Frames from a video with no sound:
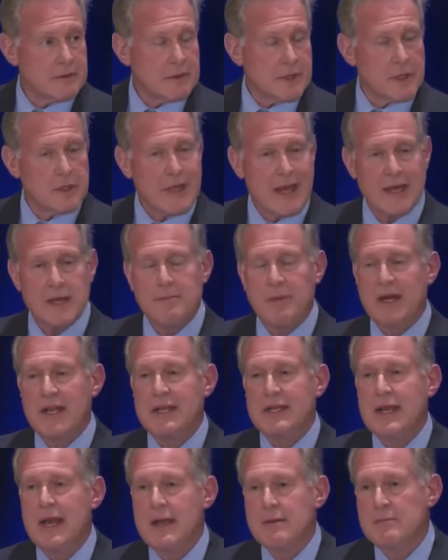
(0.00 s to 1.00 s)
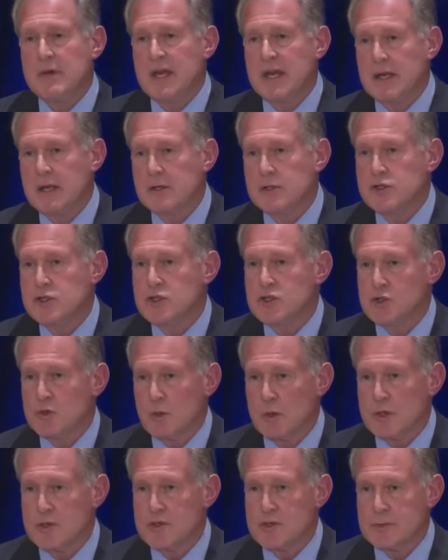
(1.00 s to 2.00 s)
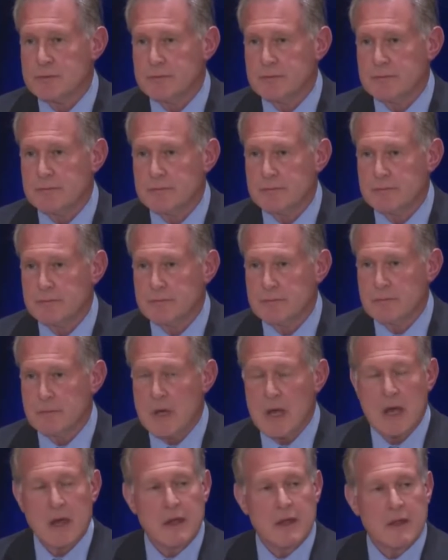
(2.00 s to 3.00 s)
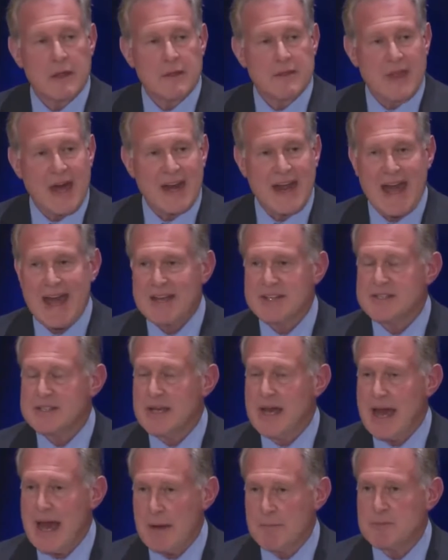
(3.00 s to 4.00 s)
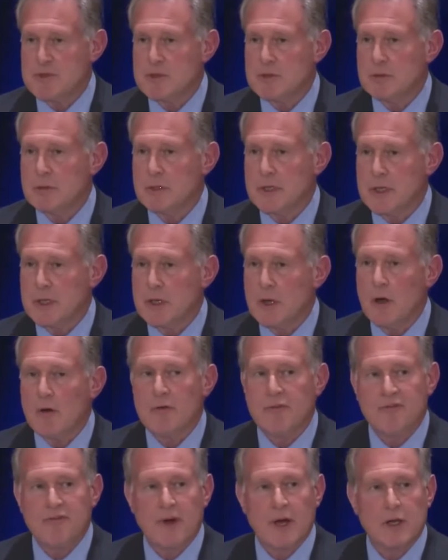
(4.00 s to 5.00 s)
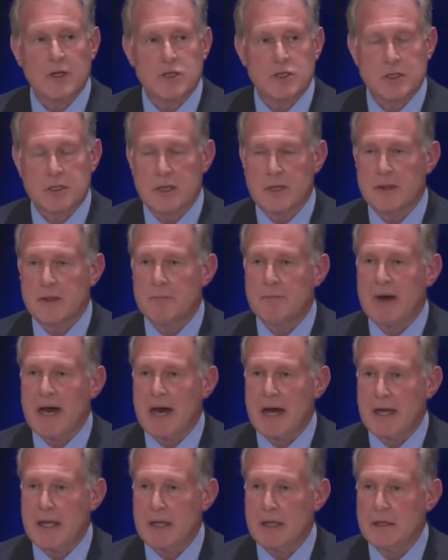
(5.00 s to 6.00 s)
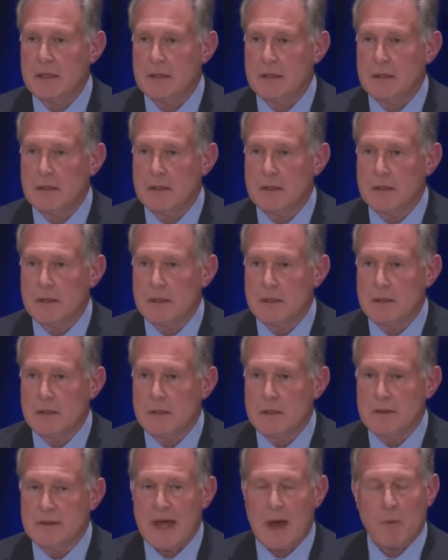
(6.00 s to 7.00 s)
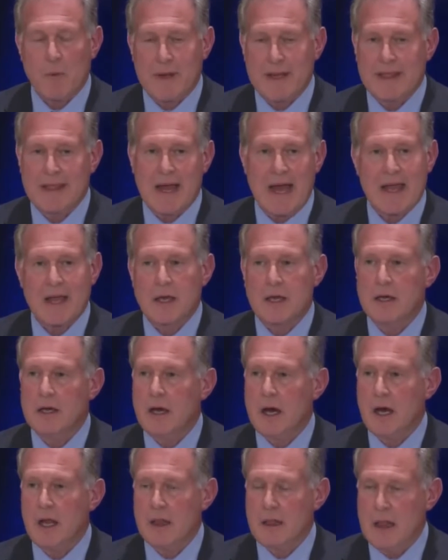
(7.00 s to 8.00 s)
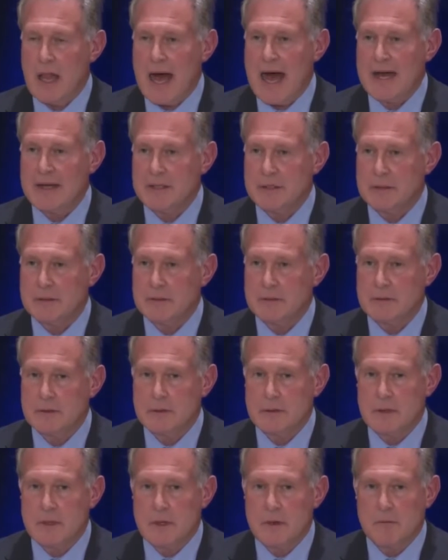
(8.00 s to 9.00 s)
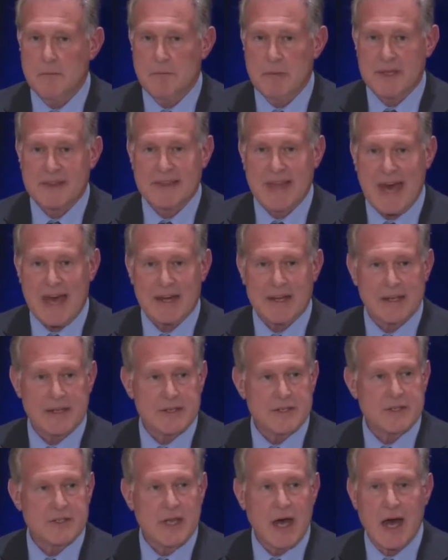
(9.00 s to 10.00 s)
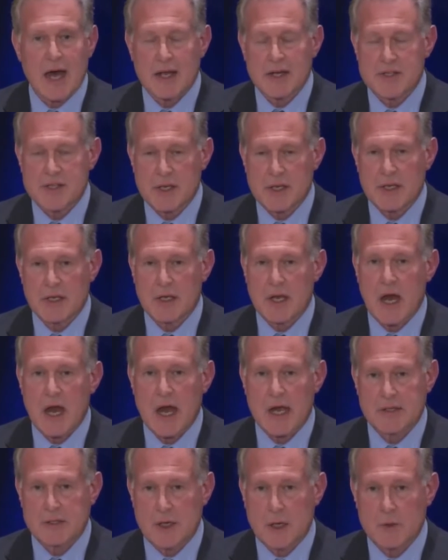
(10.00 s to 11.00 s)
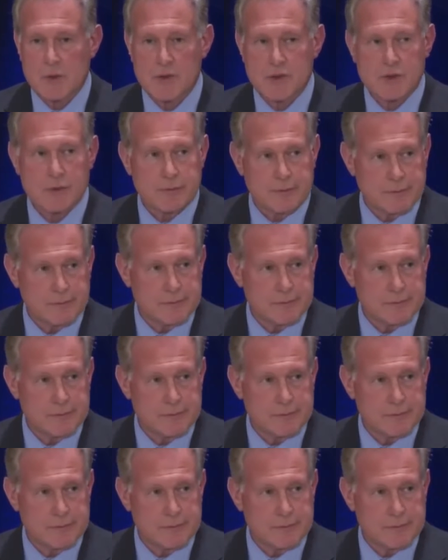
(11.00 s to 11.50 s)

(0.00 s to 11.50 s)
Can anybody name an energy source that has absolutely no function in the body, that we like a lot, but that is toxic in high dose?